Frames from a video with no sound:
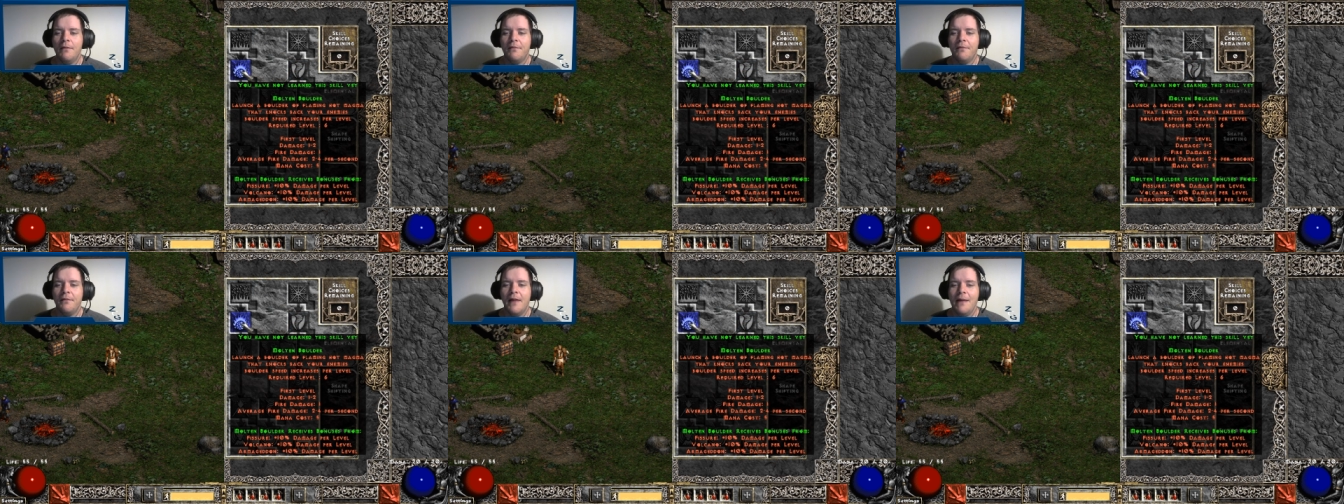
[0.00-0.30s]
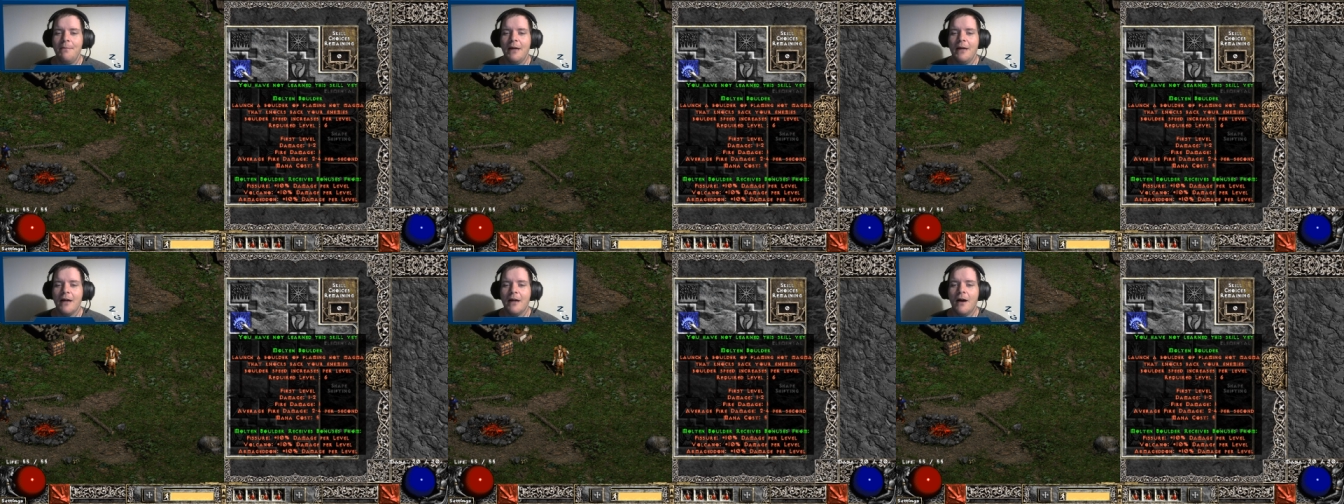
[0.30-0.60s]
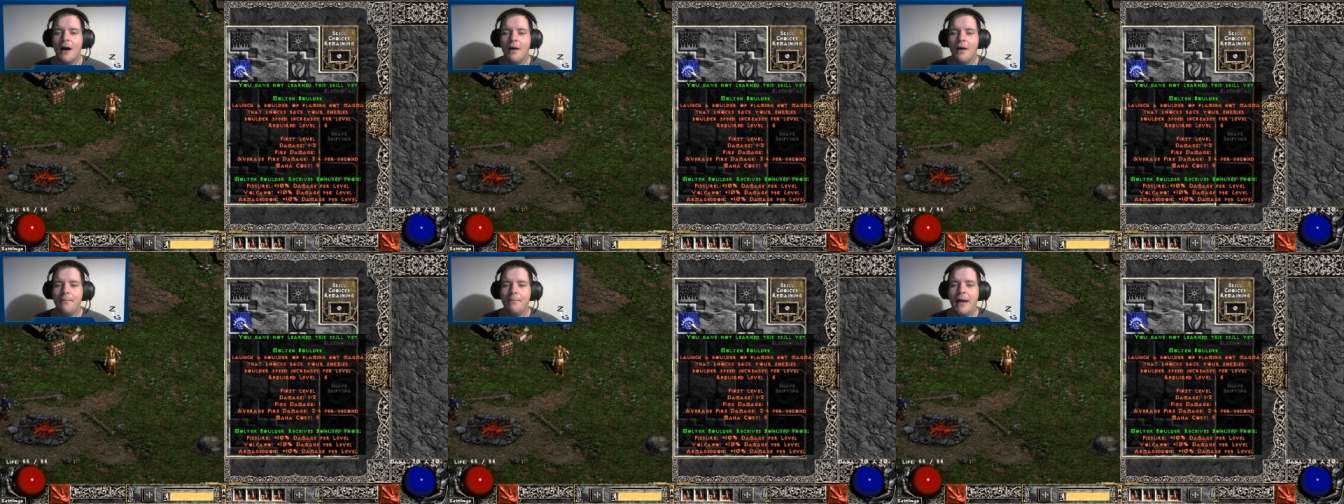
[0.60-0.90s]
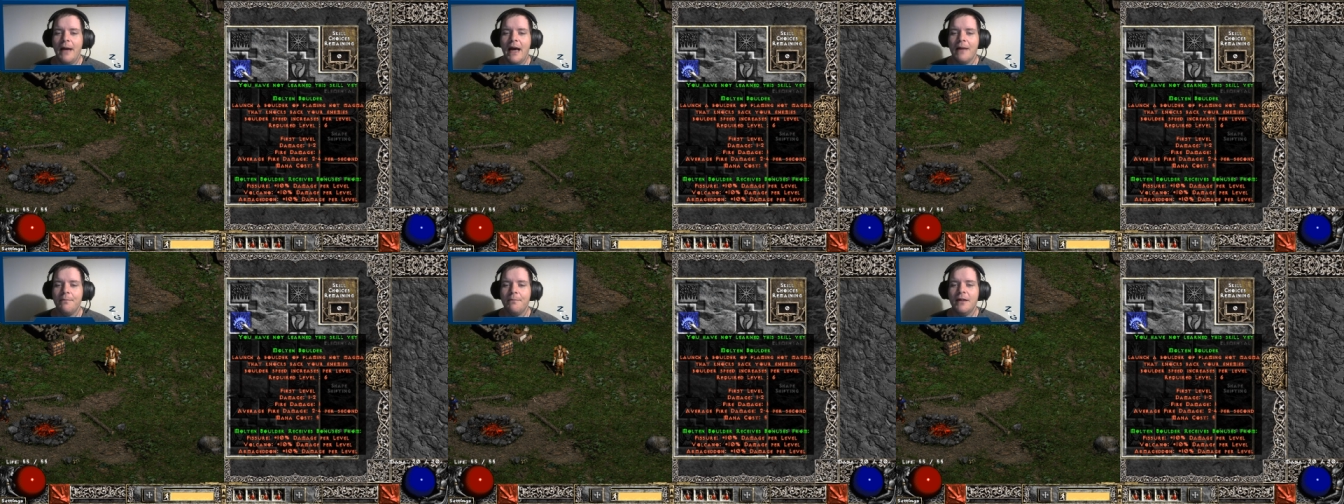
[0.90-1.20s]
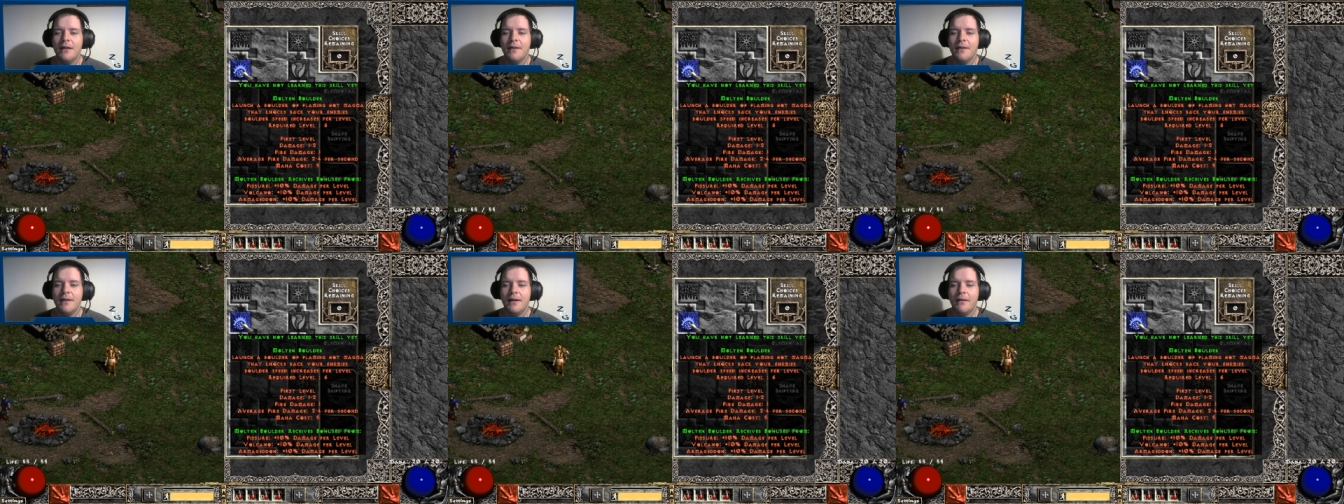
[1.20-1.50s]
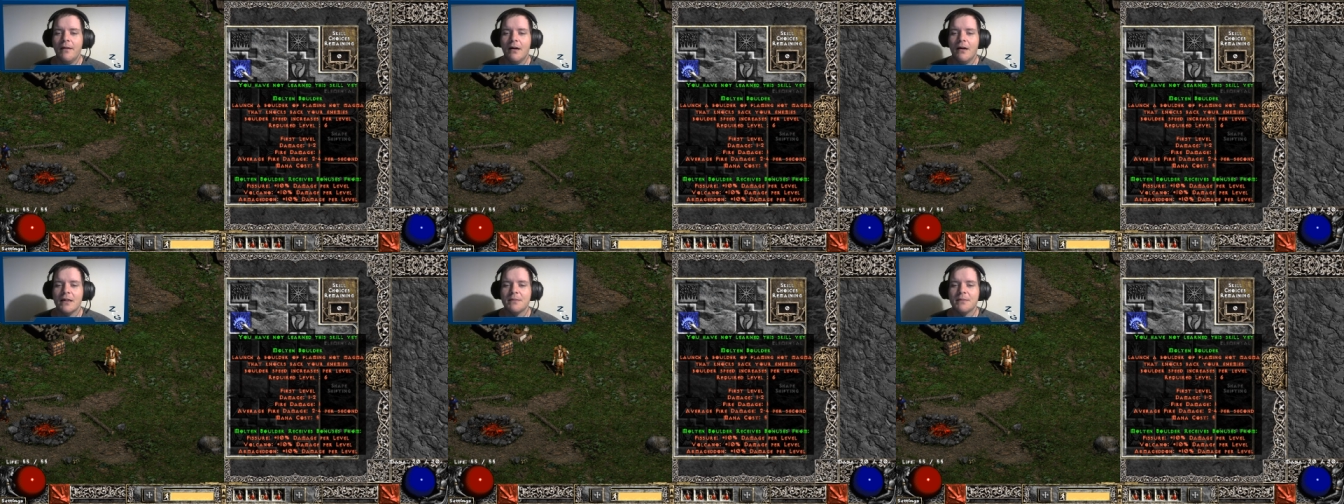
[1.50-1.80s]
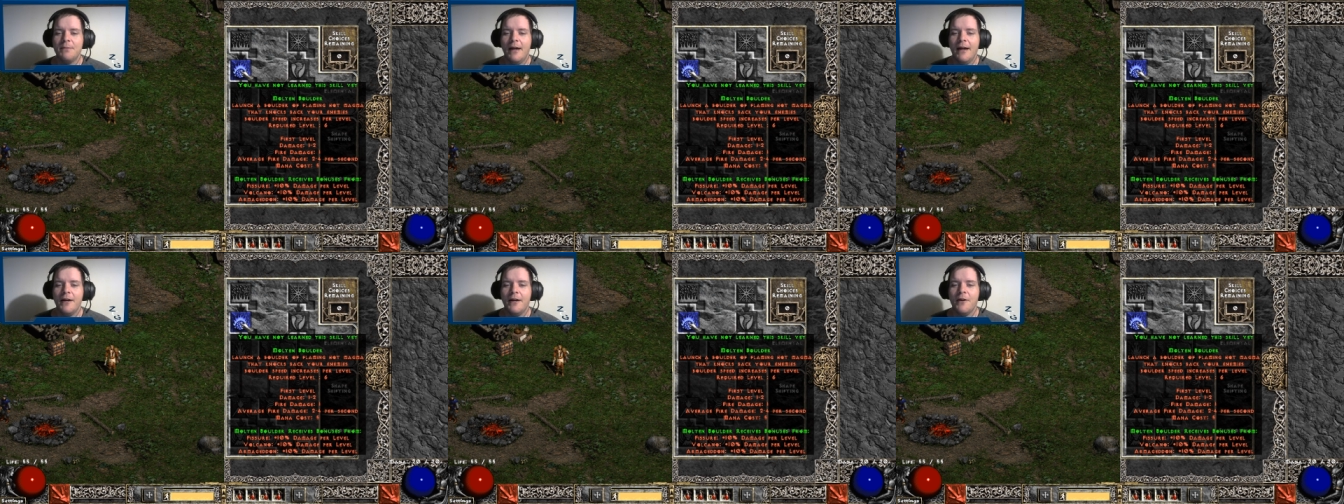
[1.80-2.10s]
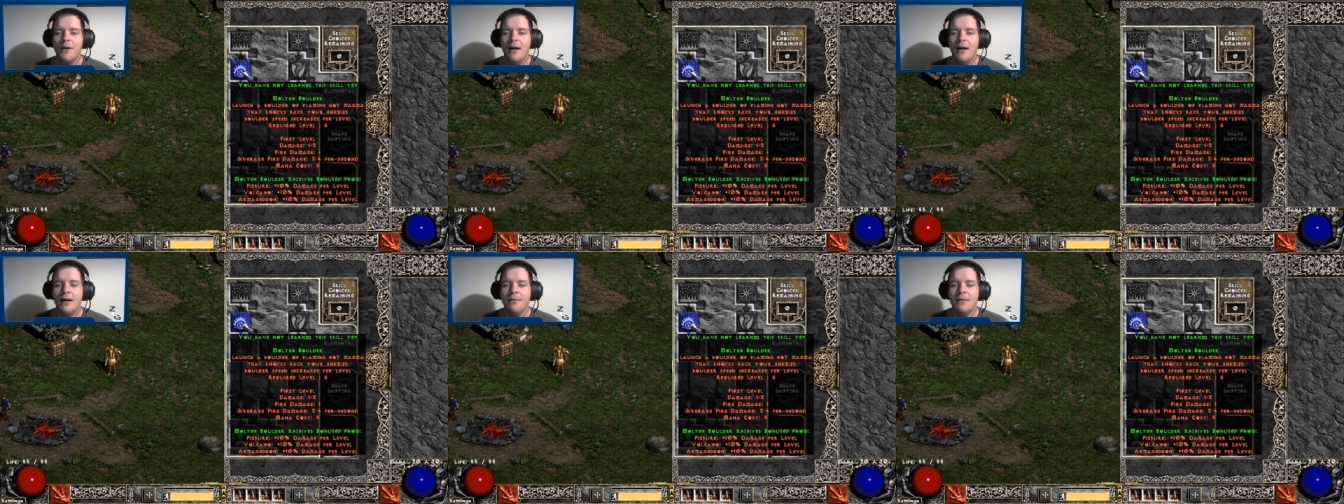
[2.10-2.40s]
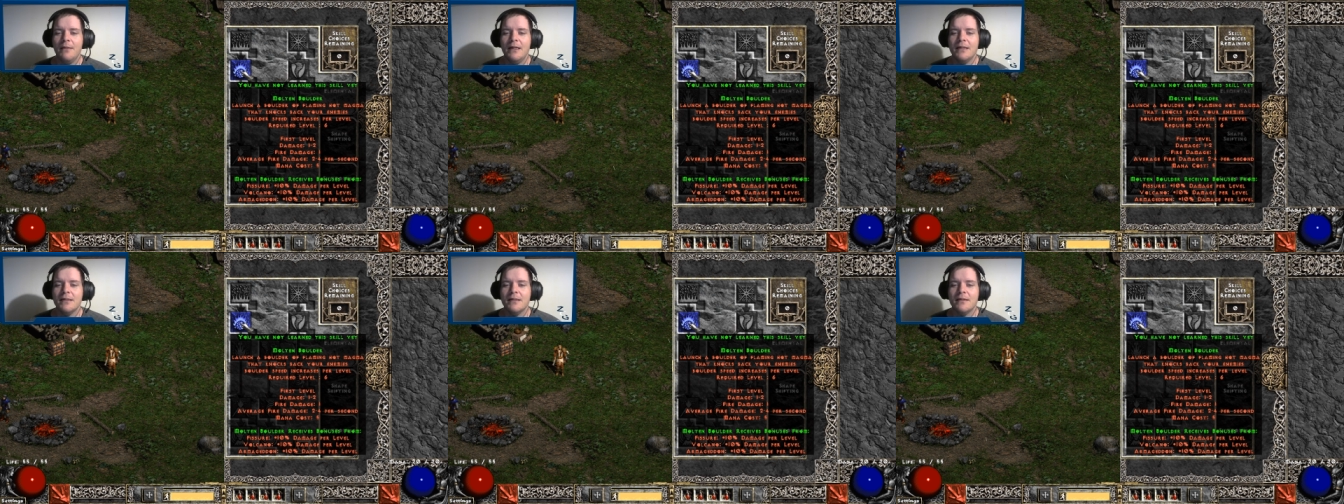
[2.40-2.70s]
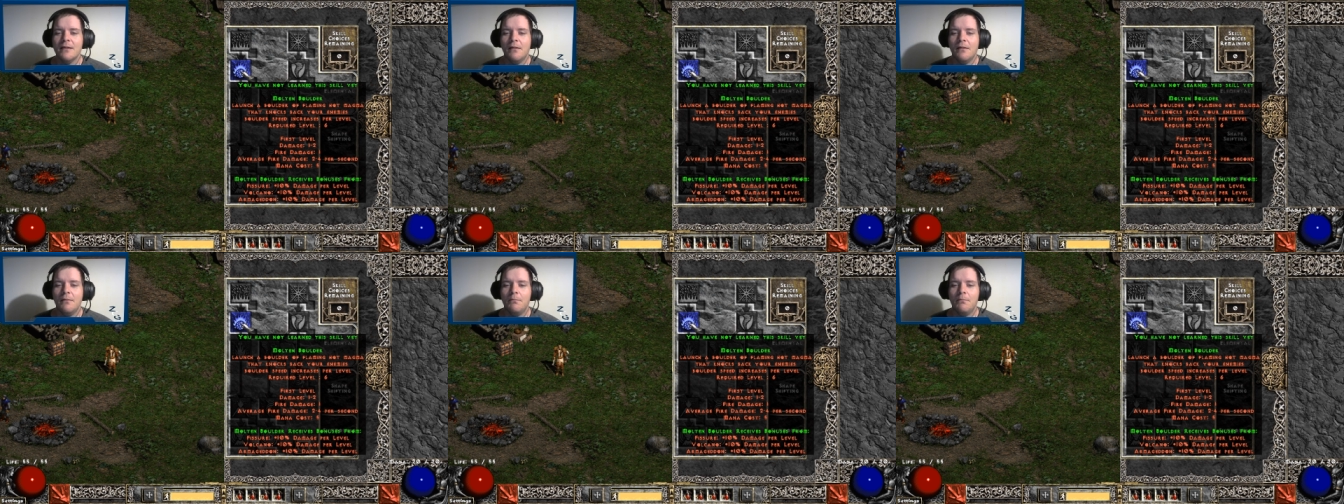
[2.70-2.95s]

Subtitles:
flaming hot magma that knocks back your enemies.